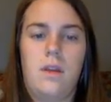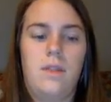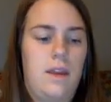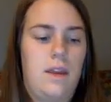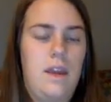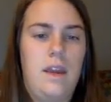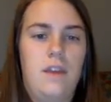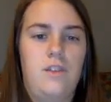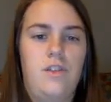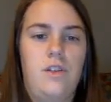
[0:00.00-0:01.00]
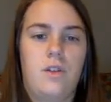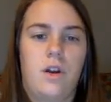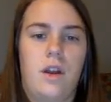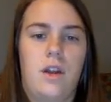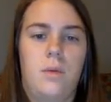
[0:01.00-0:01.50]
The key issues
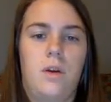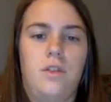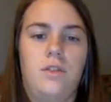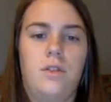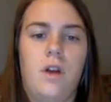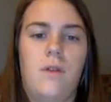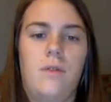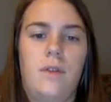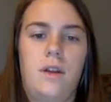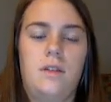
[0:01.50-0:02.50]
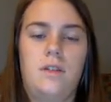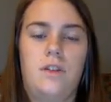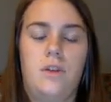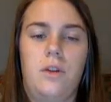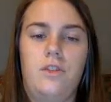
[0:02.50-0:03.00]
are interpersonal conflict,
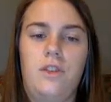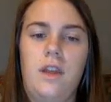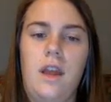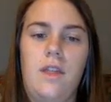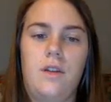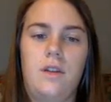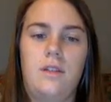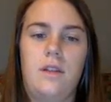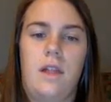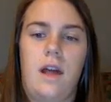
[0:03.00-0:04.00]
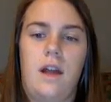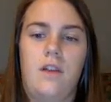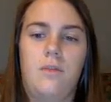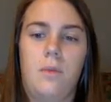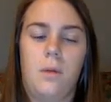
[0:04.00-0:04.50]
too much togetherness, and lack
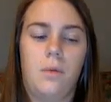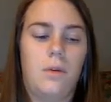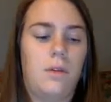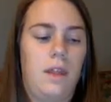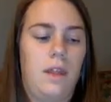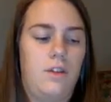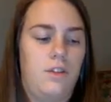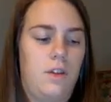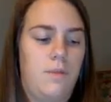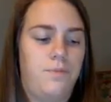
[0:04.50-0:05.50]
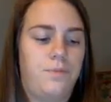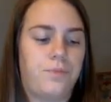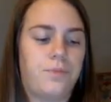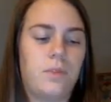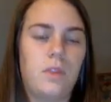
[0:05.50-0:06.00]
of proper leadership.
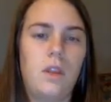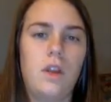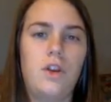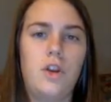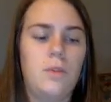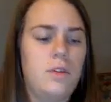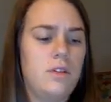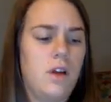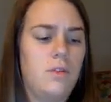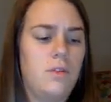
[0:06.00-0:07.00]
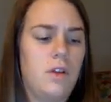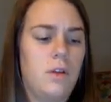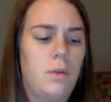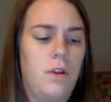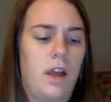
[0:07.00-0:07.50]
Numerous
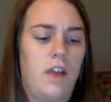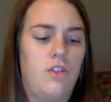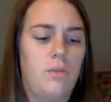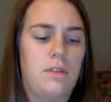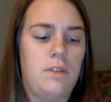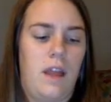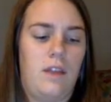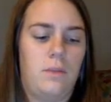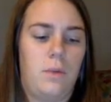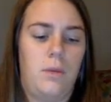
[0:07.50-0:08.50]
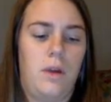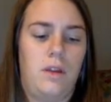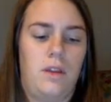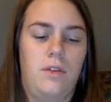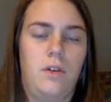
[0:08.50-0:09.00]
communication mistakes bring about
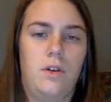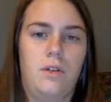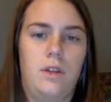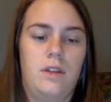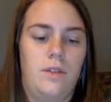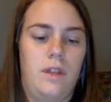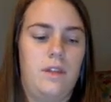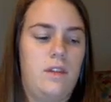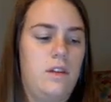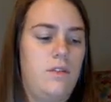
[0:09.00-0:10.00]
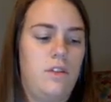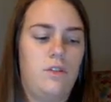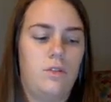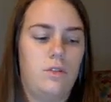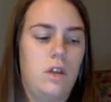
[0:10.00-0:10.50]
difficulties for these
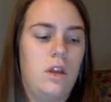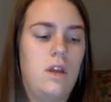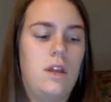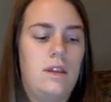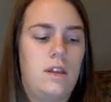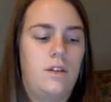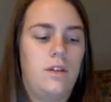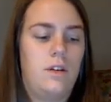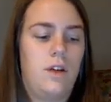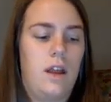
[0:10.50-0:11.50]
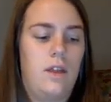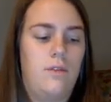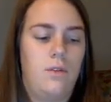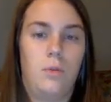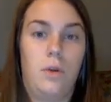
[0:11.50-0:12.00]
individuals to integrate and
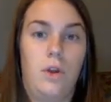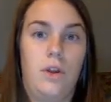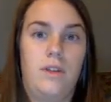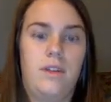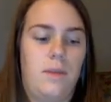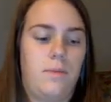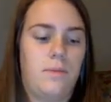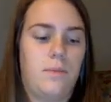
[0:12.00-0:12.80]
form a good team.